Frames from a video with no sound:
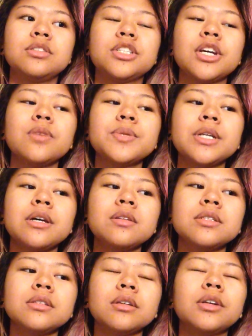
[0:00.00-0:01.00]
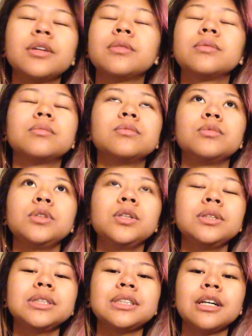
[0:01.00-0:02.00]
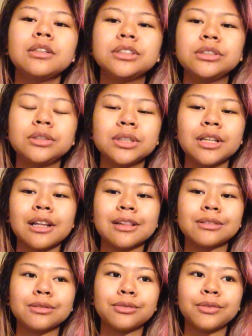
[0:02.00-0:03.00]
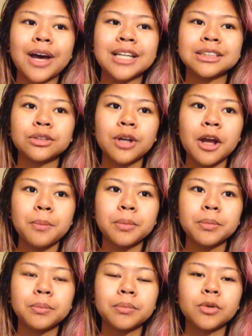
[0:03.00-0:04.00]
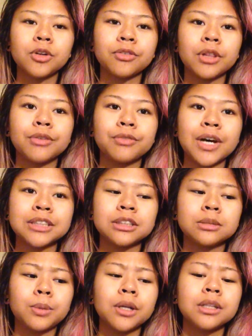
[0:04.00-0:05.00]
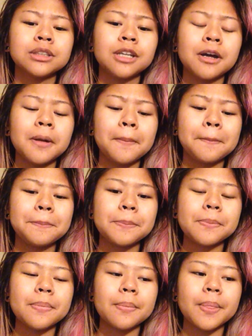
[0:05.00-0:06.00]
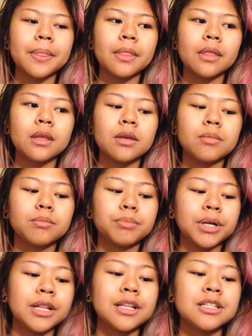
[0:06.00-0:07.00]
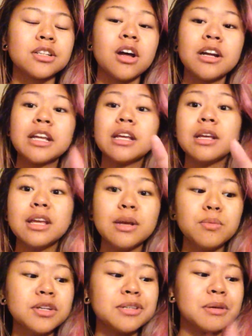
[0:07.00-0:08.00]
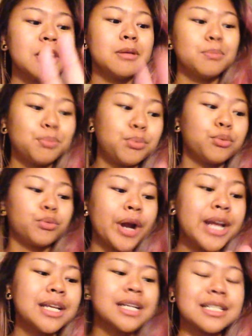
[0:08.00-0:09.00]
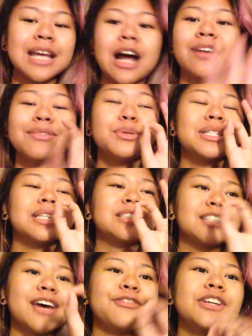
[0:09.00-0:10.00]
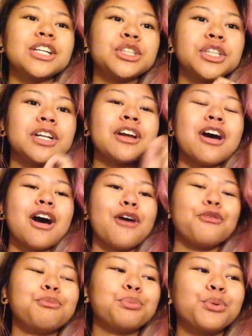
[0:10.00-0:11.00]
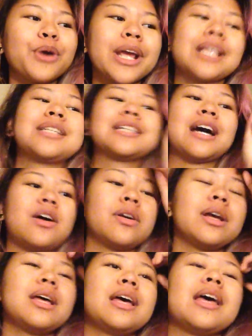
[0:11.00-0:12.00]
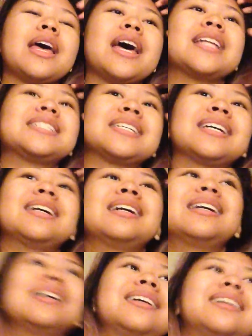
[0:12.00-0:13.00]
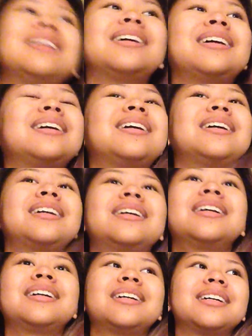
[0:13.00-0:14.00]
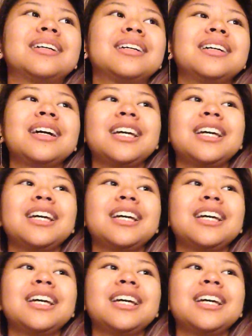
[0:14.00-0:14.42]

J-Hope style or Yoongi style is usually like the fast rap or the fastest part of the song. But in this song, it was break it down. It was the definition of break it down, and uh,